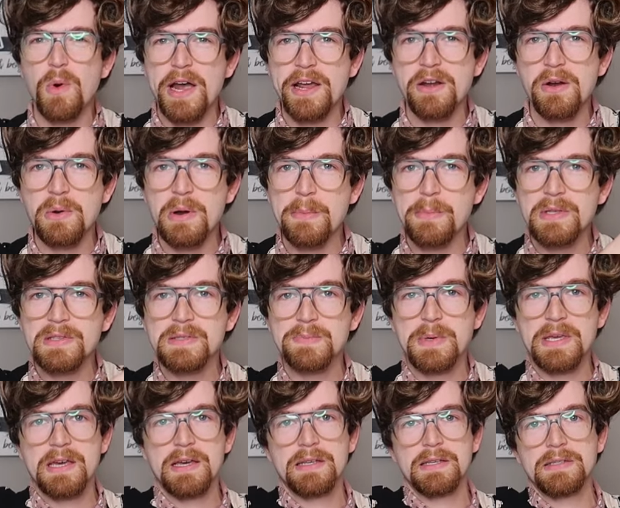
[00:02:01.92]
wider ribbons
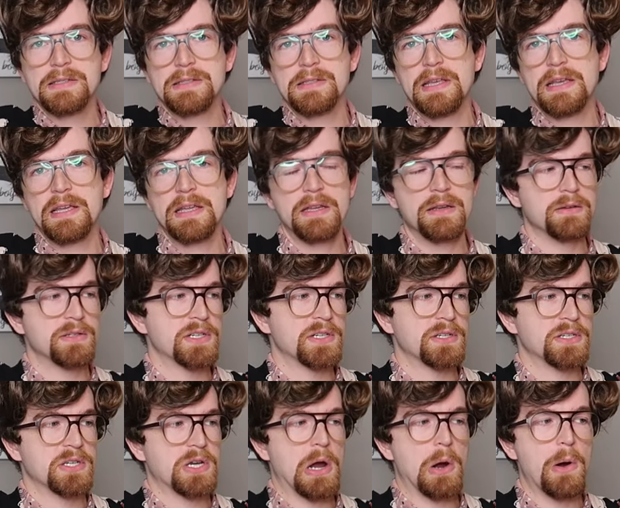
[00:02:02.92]
because they
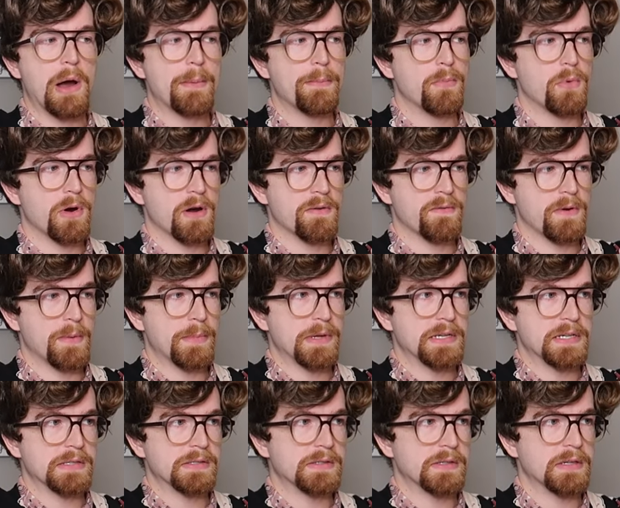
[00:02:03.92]
just show up more from a
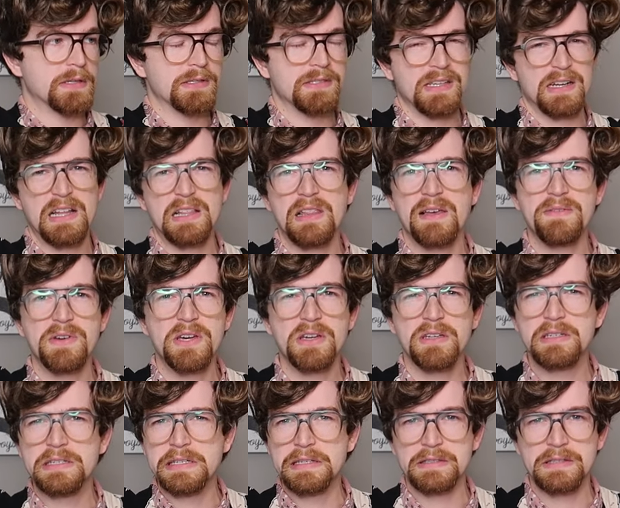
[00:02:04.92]
distance and I love a
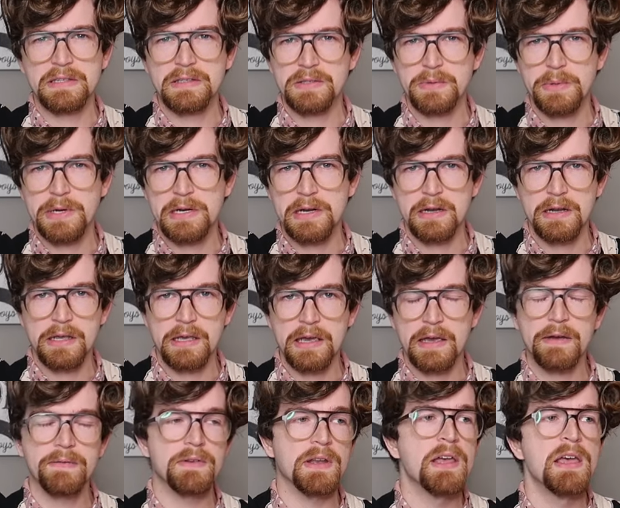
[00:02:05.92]
good distance read on a
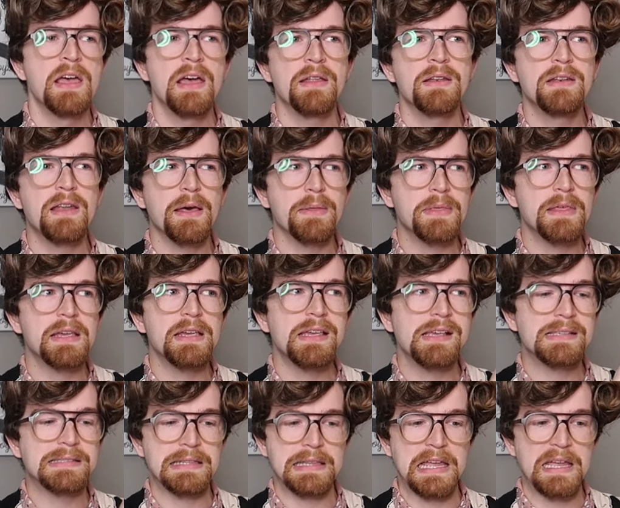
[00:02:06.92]
gift. Nothing
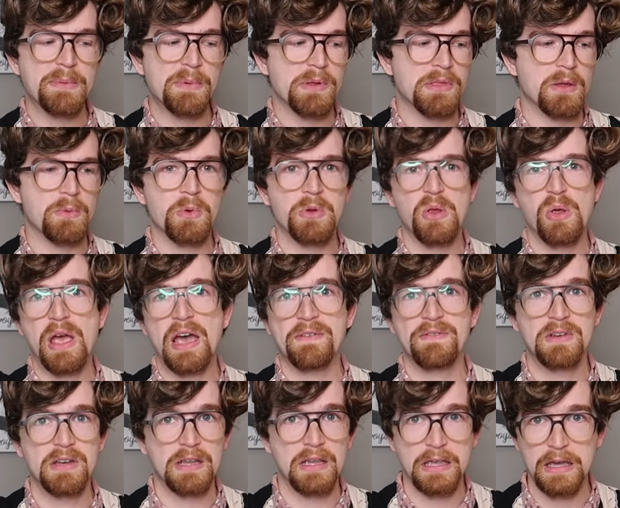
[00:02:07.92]
is lamer than when you
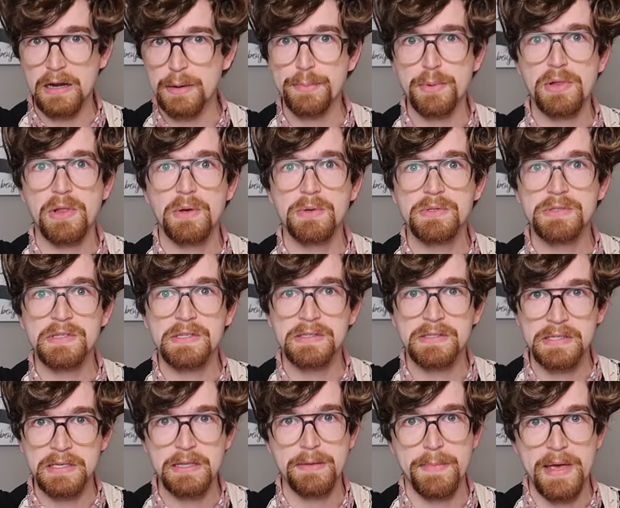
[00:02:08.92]
have to get up close to
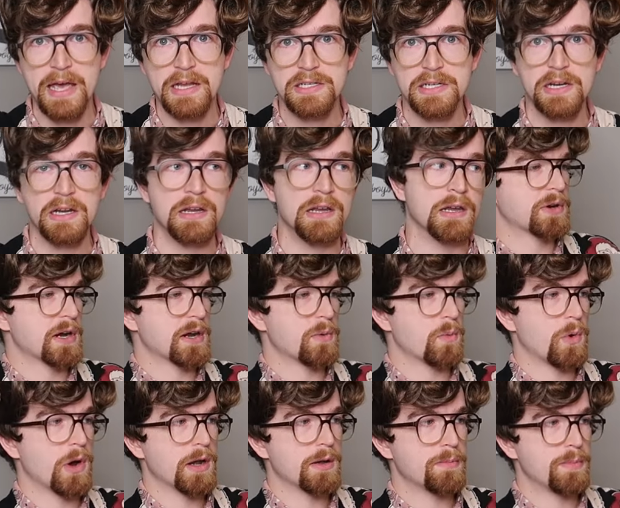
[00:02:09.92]
see the magic. Create
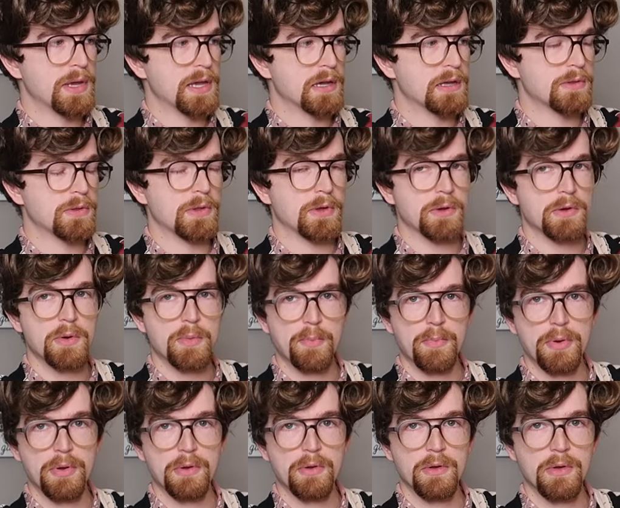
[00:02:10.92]
one big loop